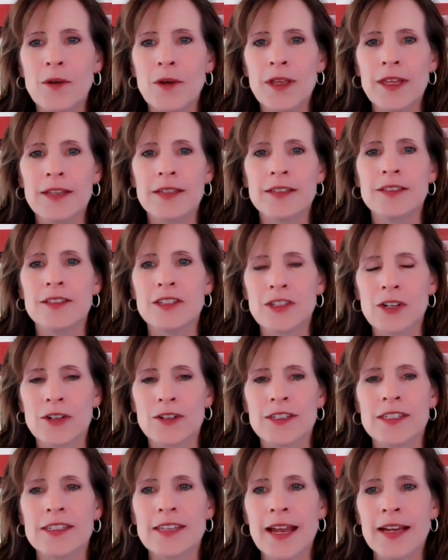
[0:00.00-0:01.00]
in
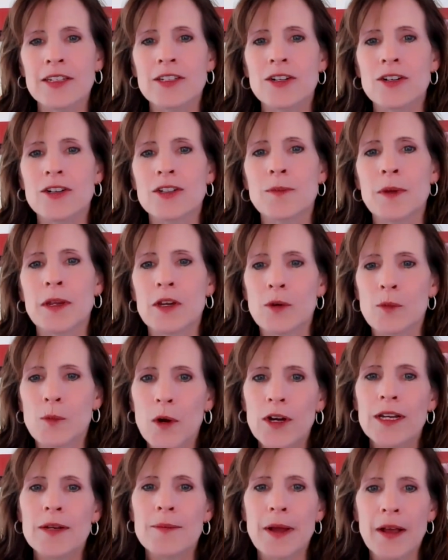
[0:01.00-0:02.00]
certain sectors, but you're
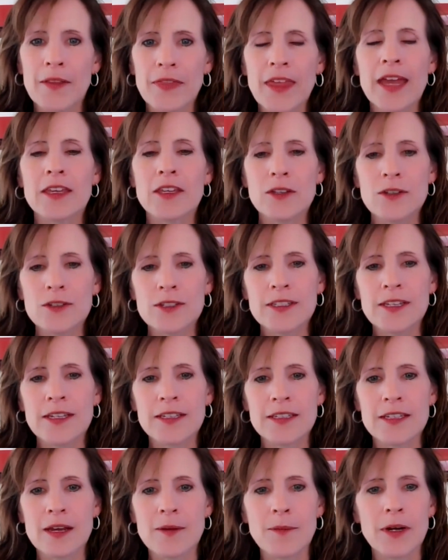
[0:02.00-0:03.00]
worried about that
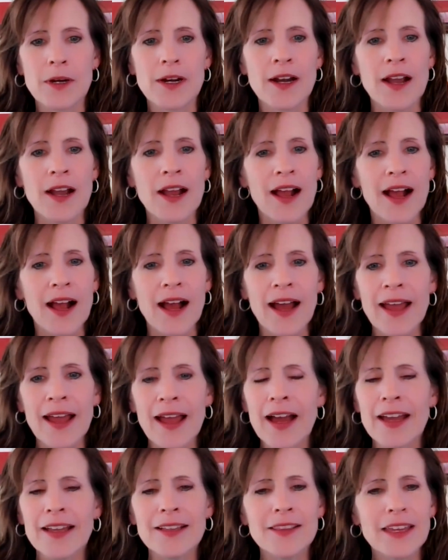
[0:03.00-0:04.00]
U6 number.
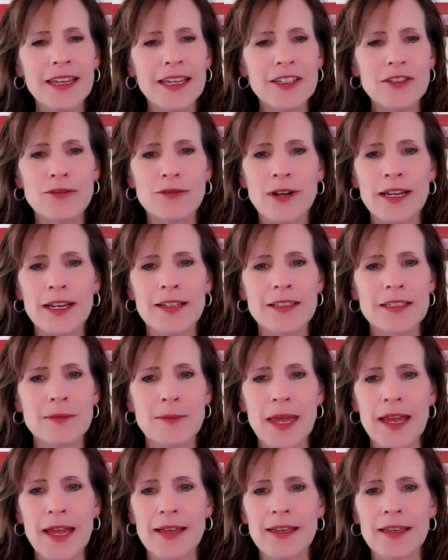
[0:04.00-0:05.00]
I land right
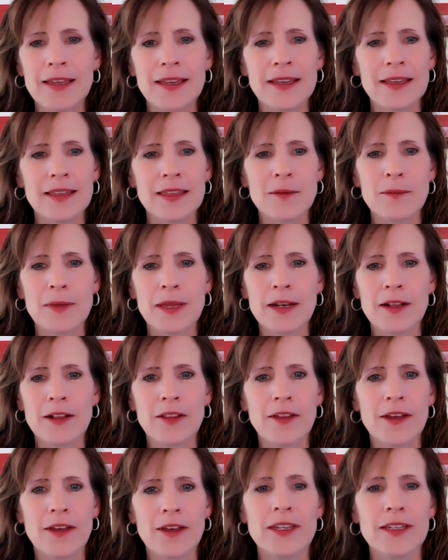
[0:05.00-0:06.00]
smack in the
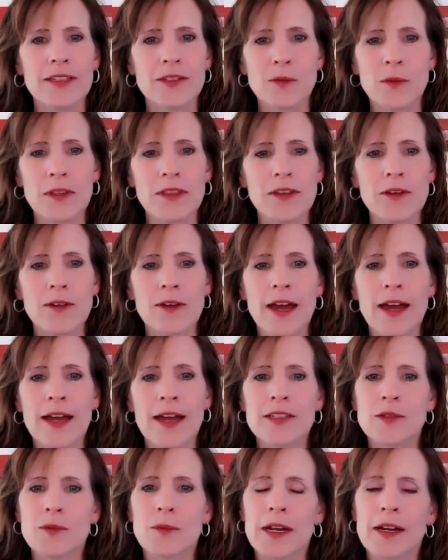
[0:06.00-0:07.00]
middle of this with you
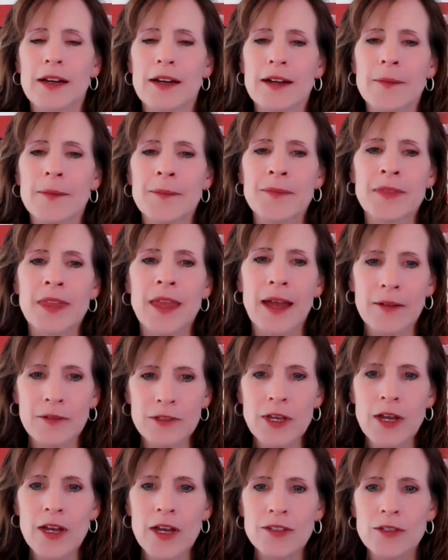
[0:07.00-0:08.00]
guys, where I was
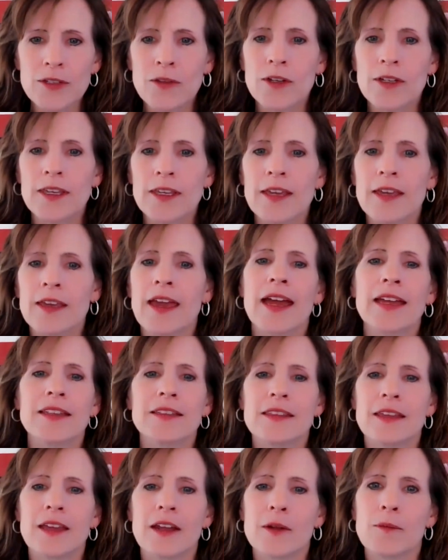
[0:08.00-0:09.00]
also looking at
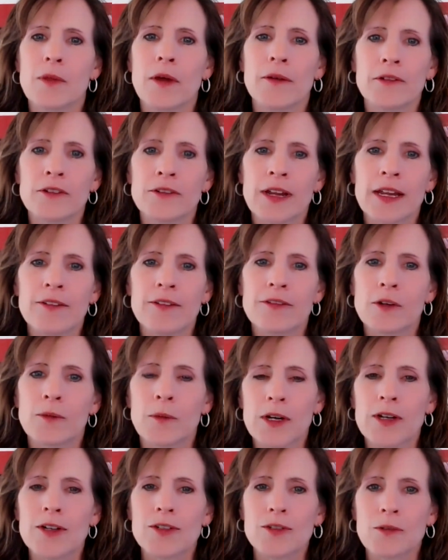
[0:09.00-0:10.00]
the unemployment rate for
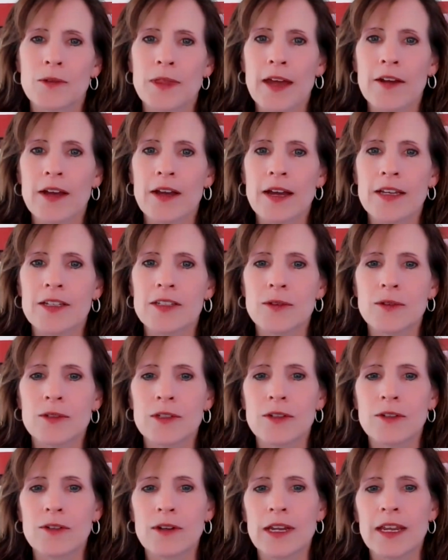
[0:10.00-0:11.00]
workers without a high school
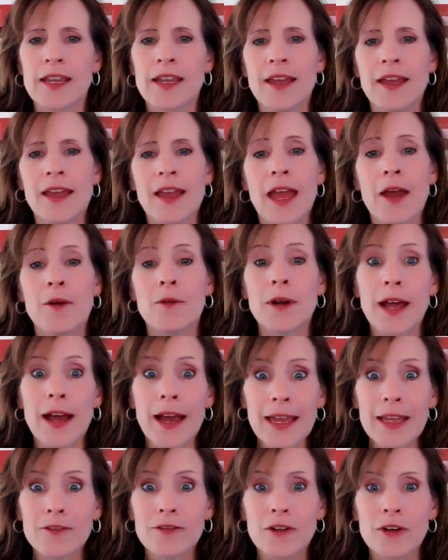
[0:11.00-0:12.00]
degree. And what I
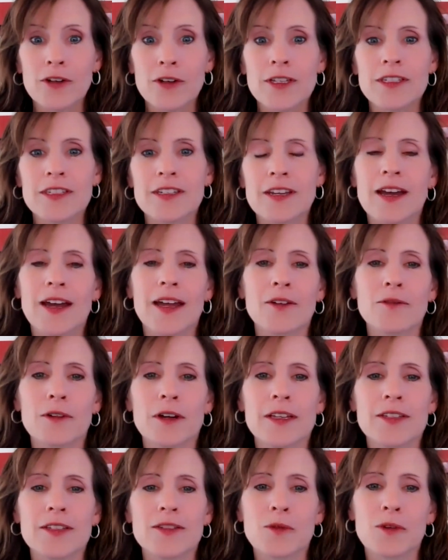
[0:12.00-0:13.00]
had focused on
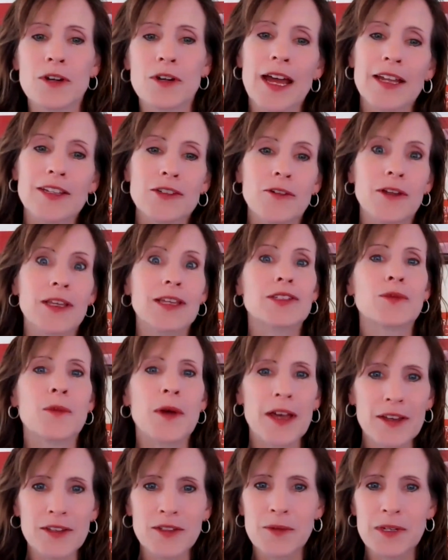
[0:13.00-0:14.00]
was we're not doing as
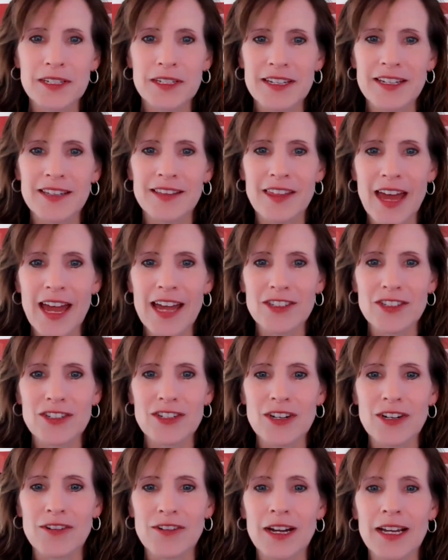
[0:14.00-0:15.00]
well as we did last
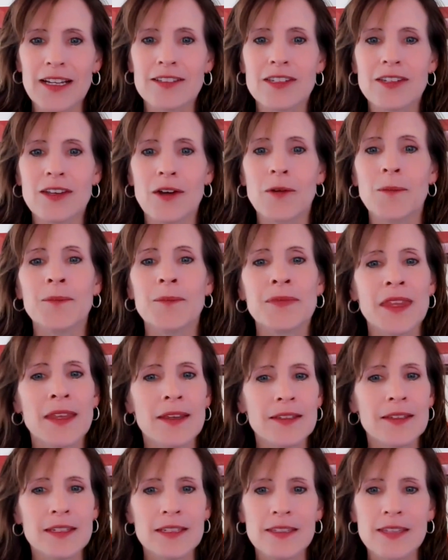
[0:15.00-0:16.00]
year, right? So
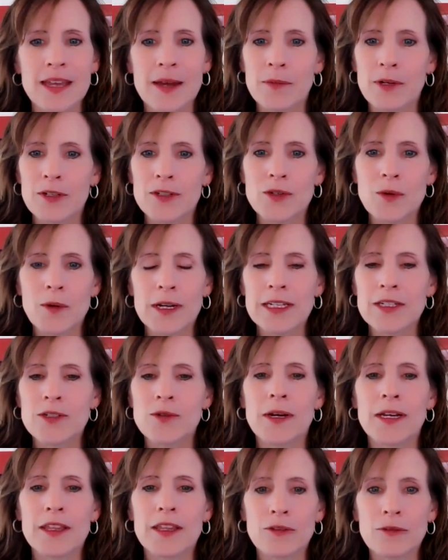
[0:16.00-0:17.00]
December
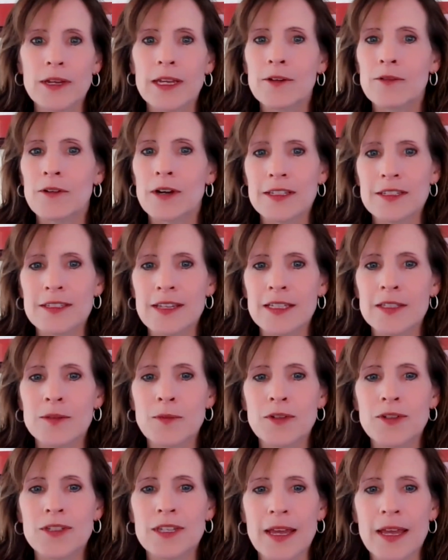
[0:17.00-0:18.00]
2023, we're at
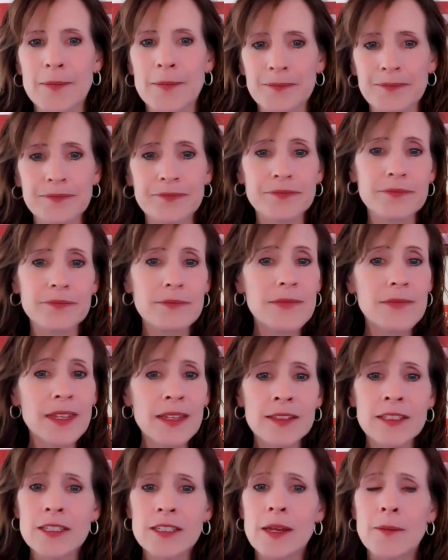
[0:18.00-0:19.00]
6%.
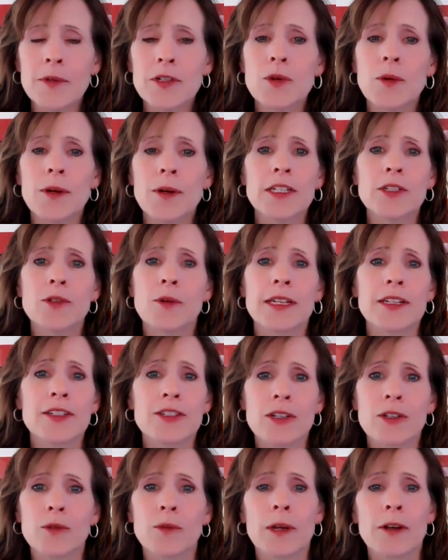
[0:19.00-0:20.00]
December
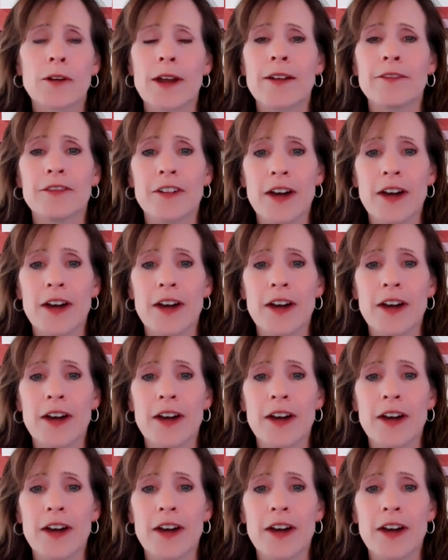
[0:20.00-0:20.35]
2022, we were at